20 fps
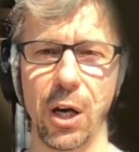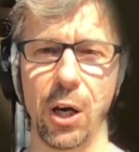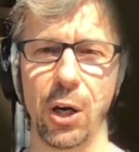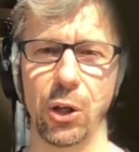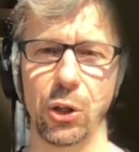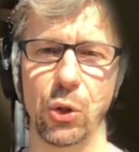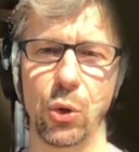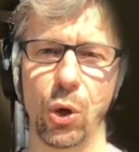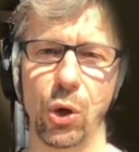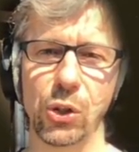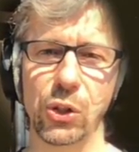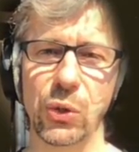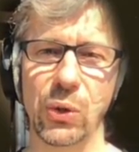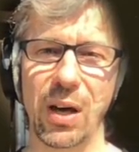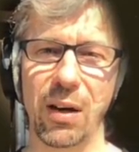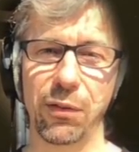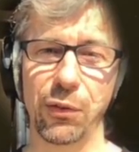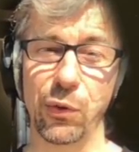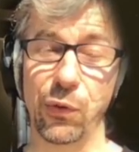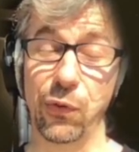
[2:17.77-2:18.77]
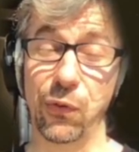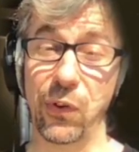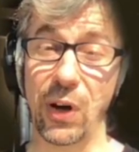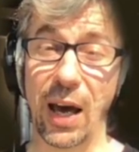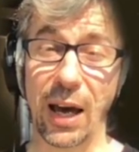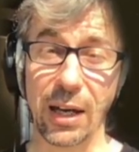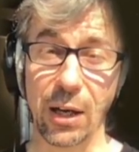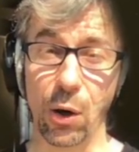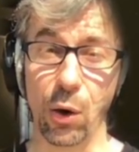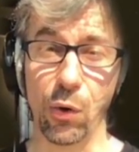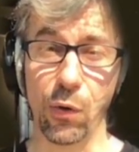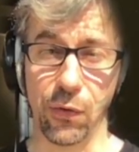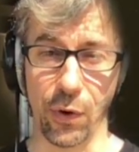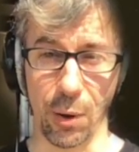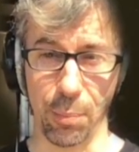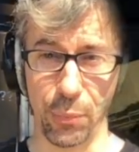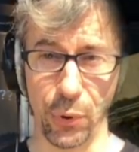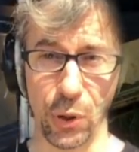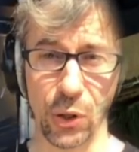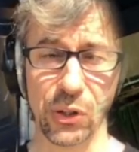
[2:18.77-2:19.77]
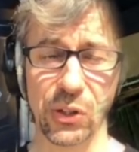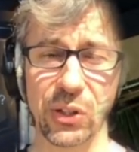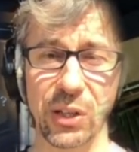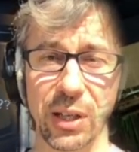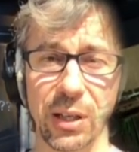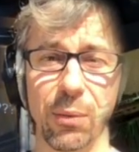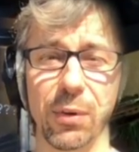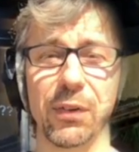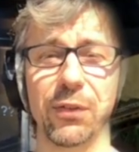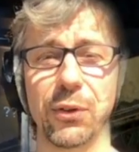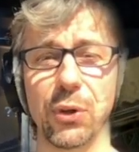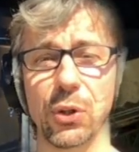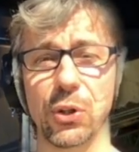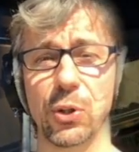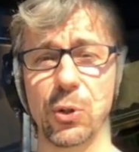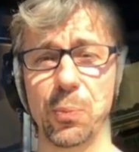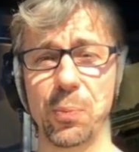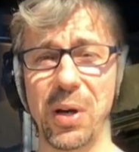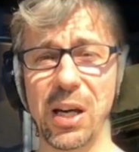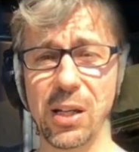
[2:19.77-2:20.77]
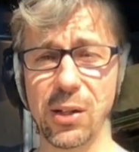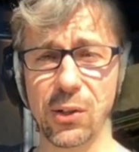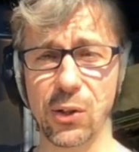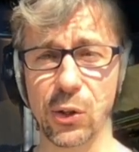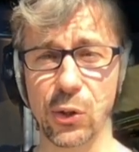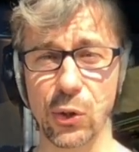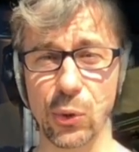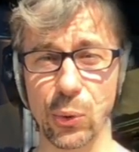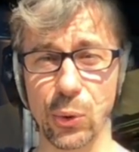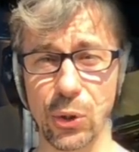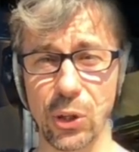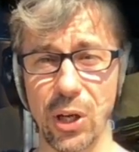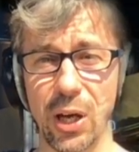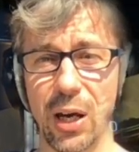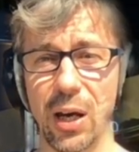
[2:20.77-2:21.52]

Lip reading: you also have to fly over personally with your spacesuit,